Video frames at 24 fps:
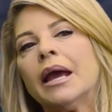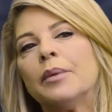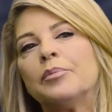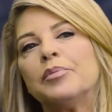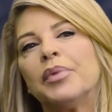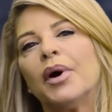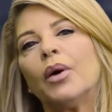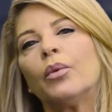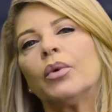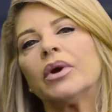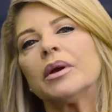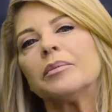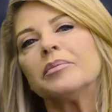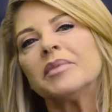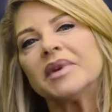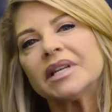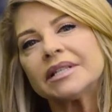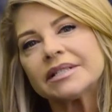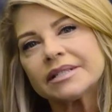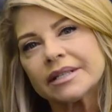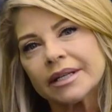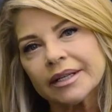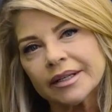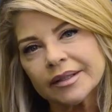but we
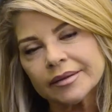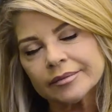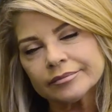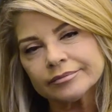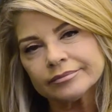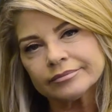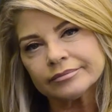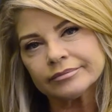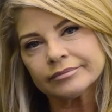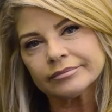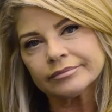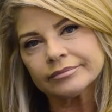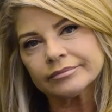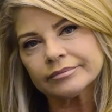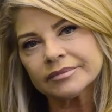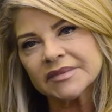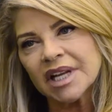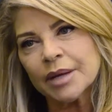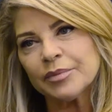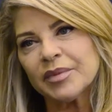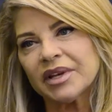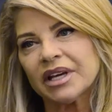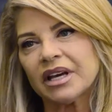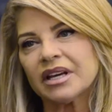miss it
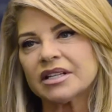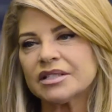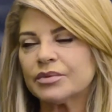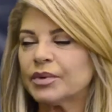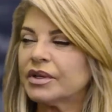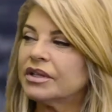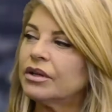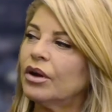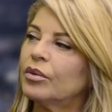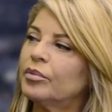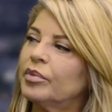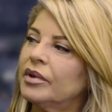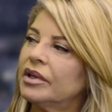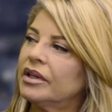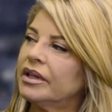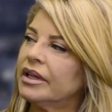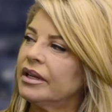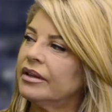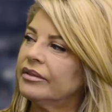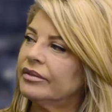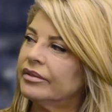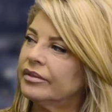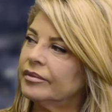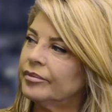because we don't
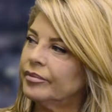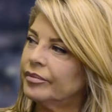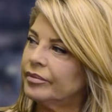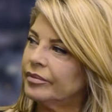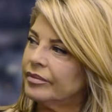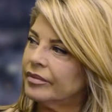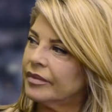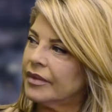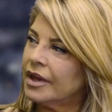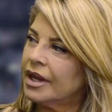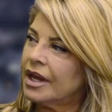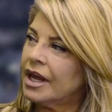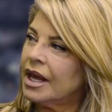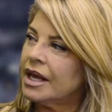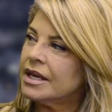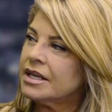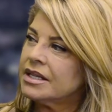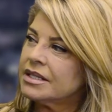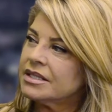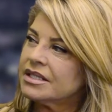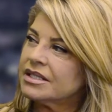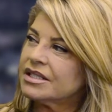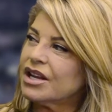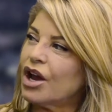believe.
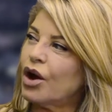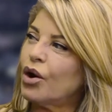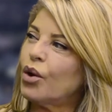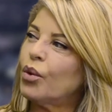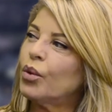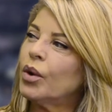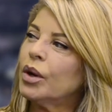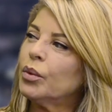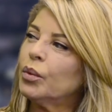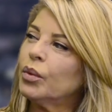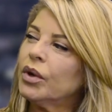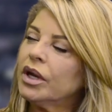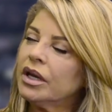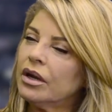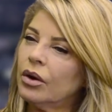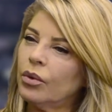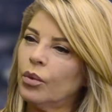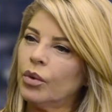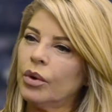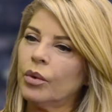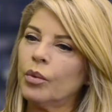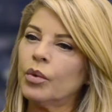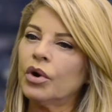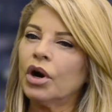So when
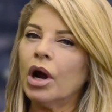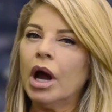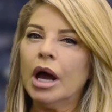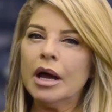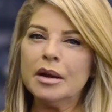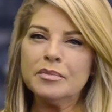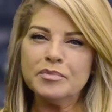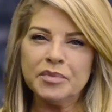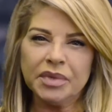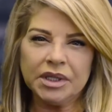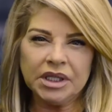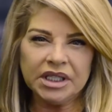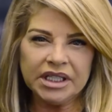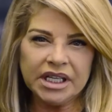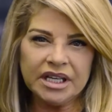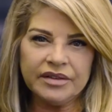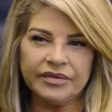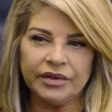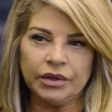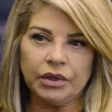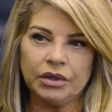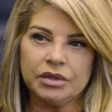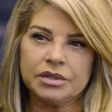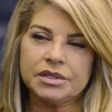we're
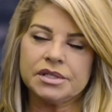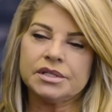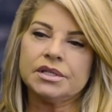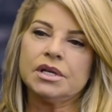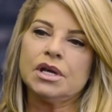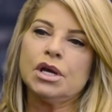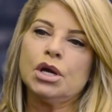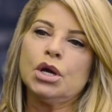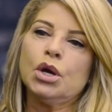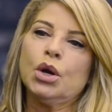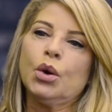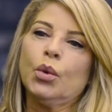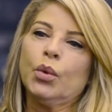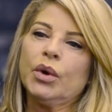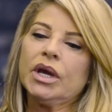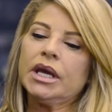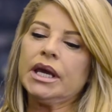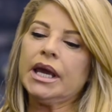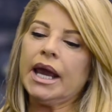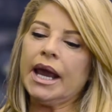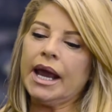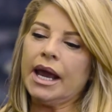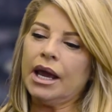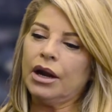unbelievers, we
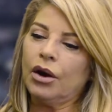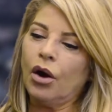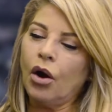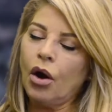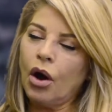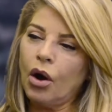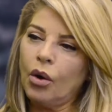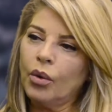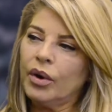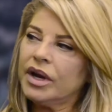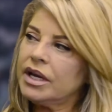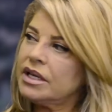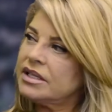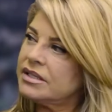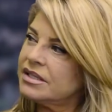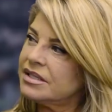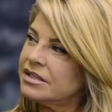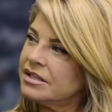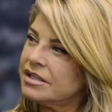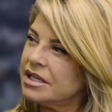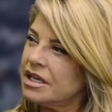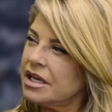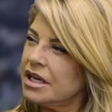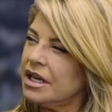can't always
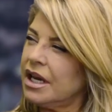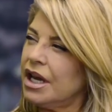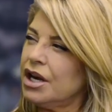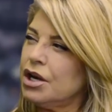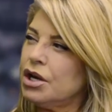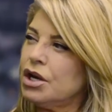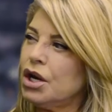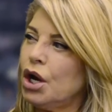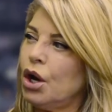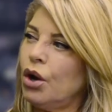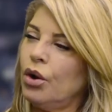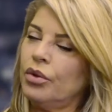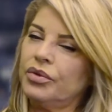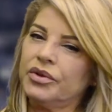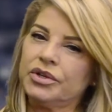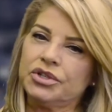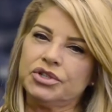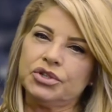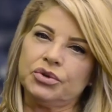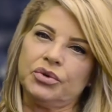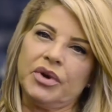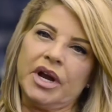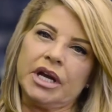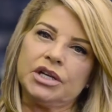see and know the
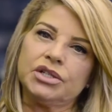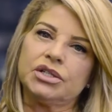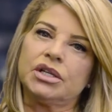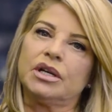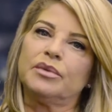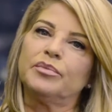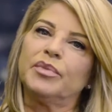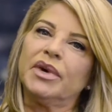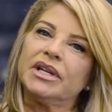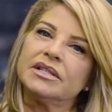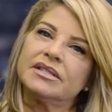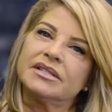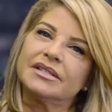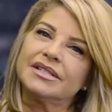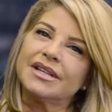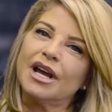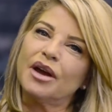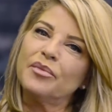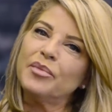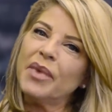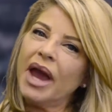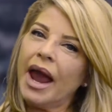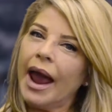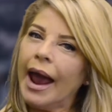direction, but
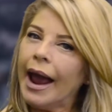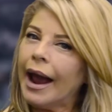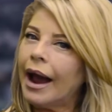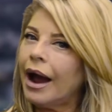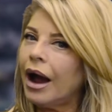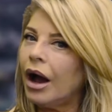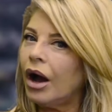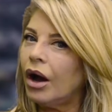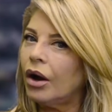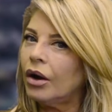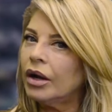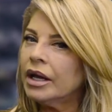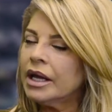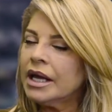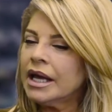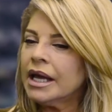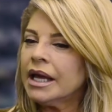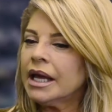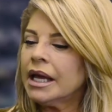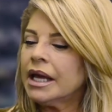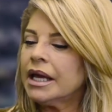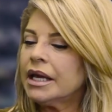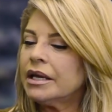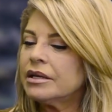somehow
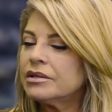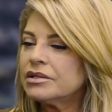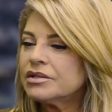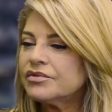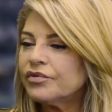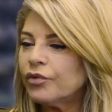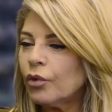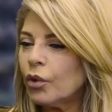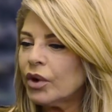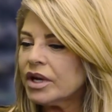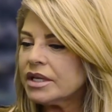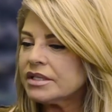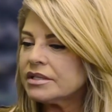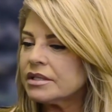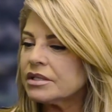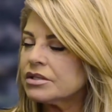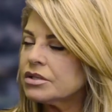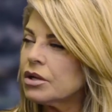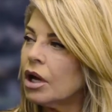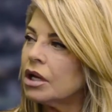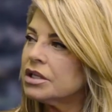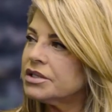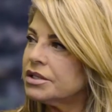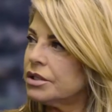His voice is
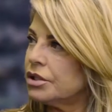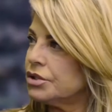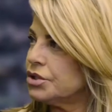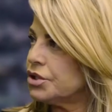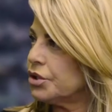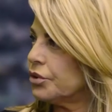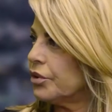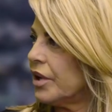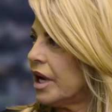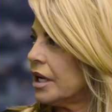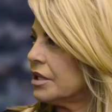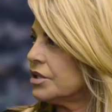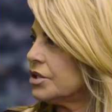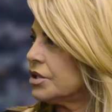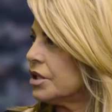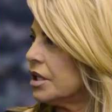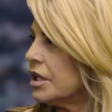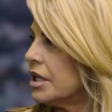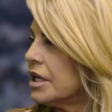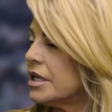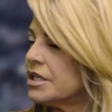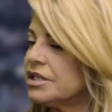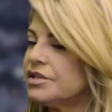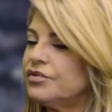also
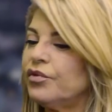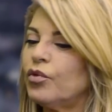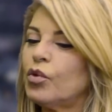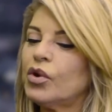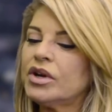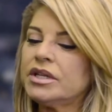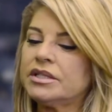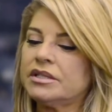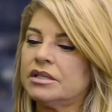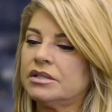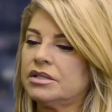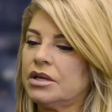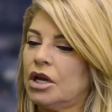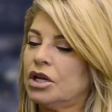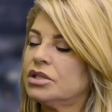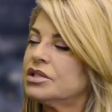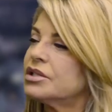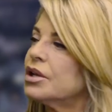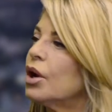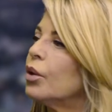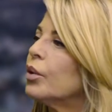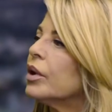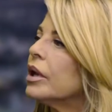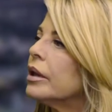direction. His voice is
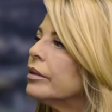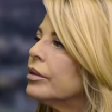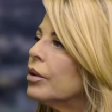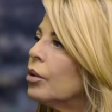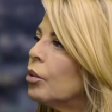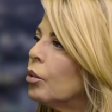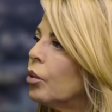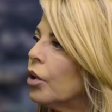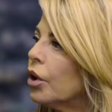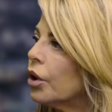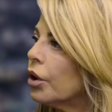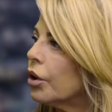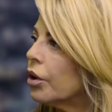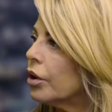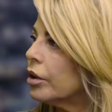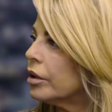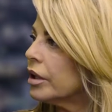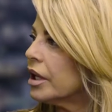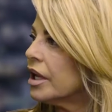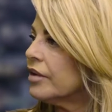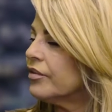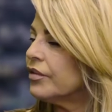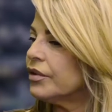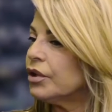also in the Word.
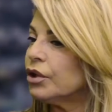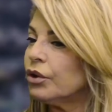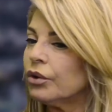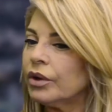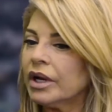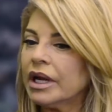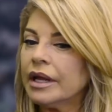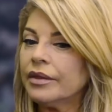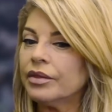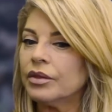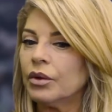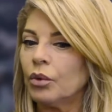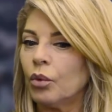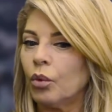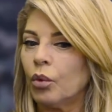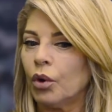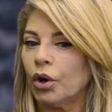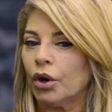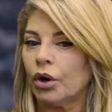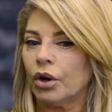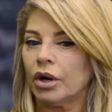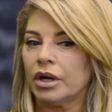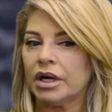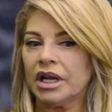If you're in the
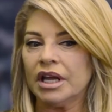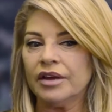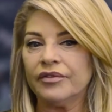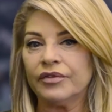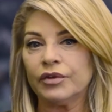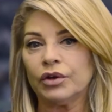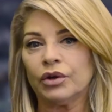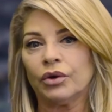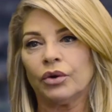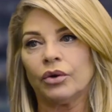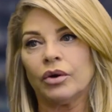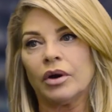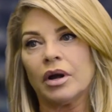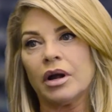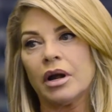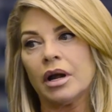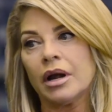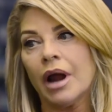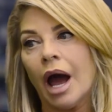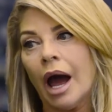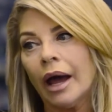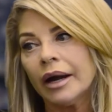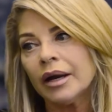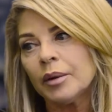Word, if you're
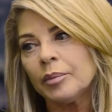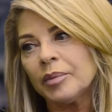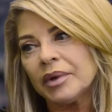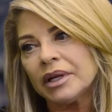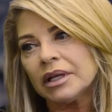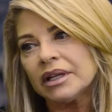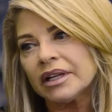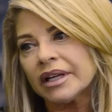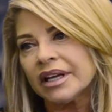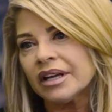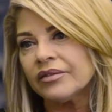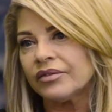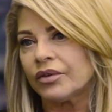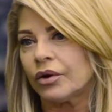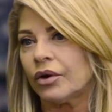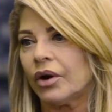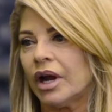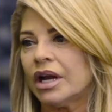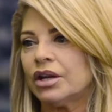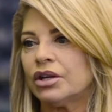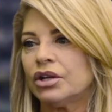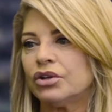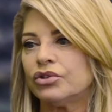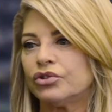not a believer
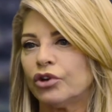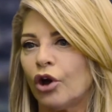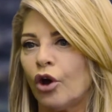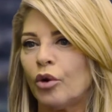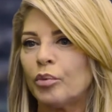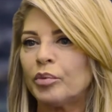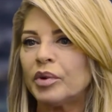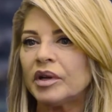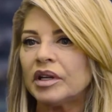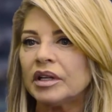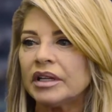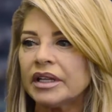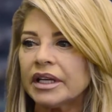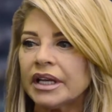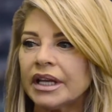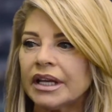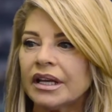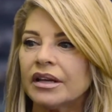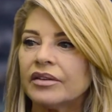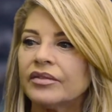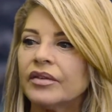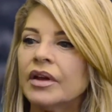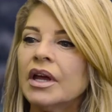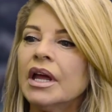and you don't
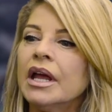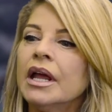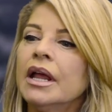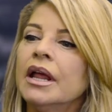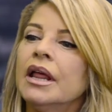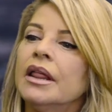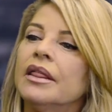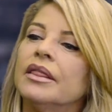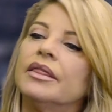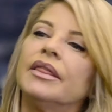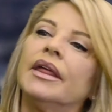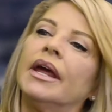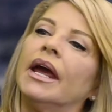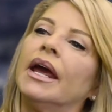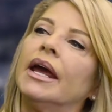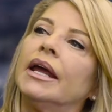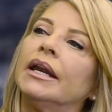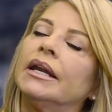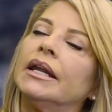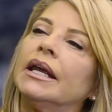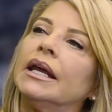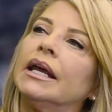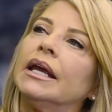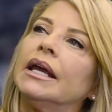believe,
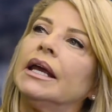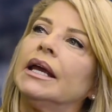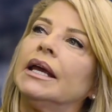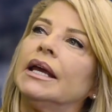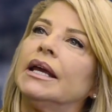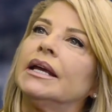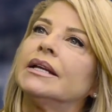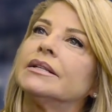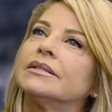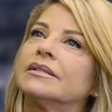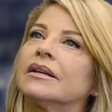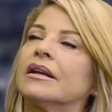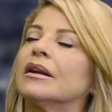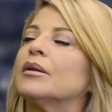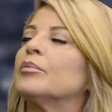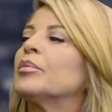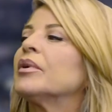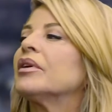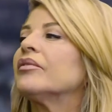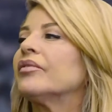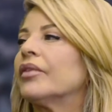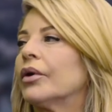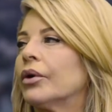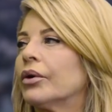then it's going to
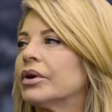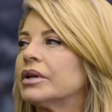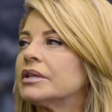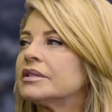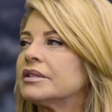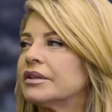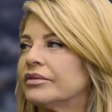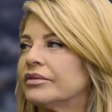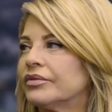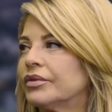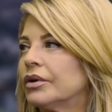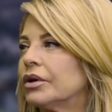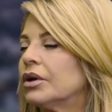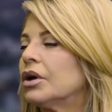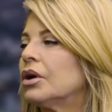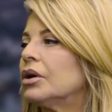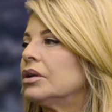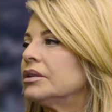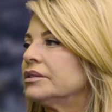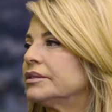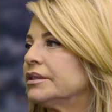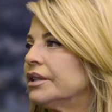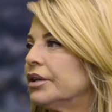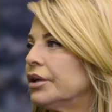be very
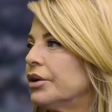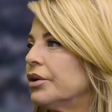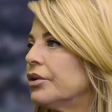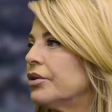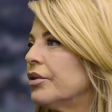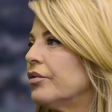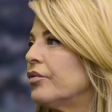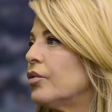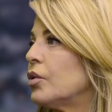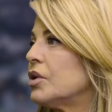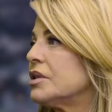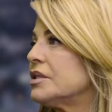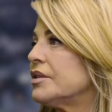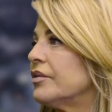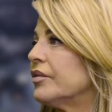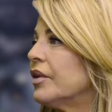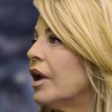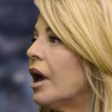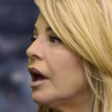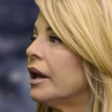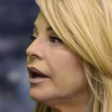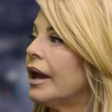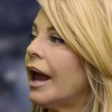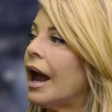difficult to hear the voice of
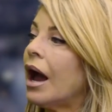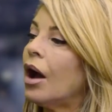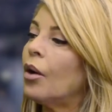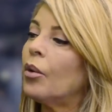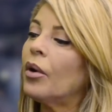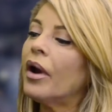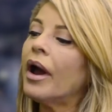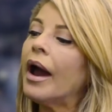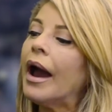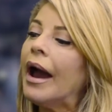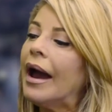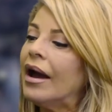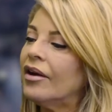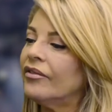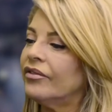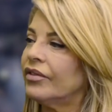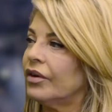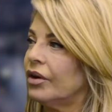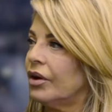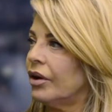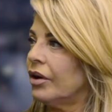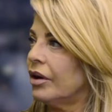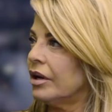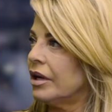God.
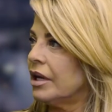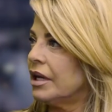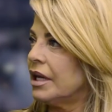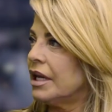However,